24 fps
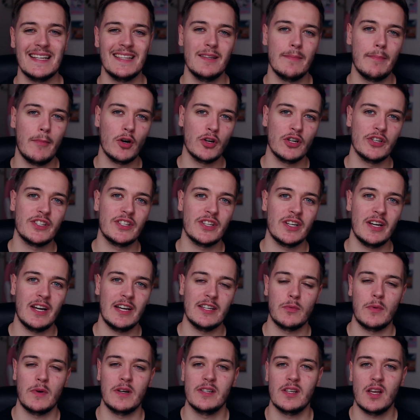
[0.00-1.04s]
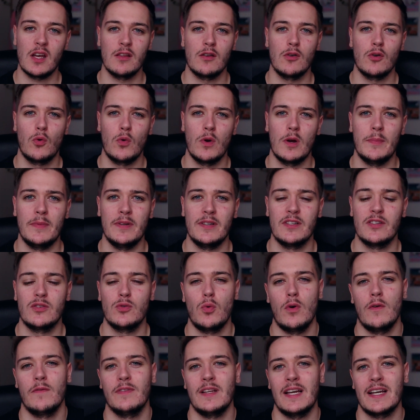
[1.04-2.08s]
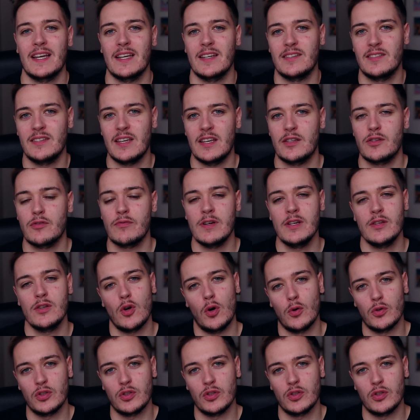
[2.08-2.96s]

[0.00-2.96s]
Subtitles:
the monitor as well as other equipment sort of like accessories or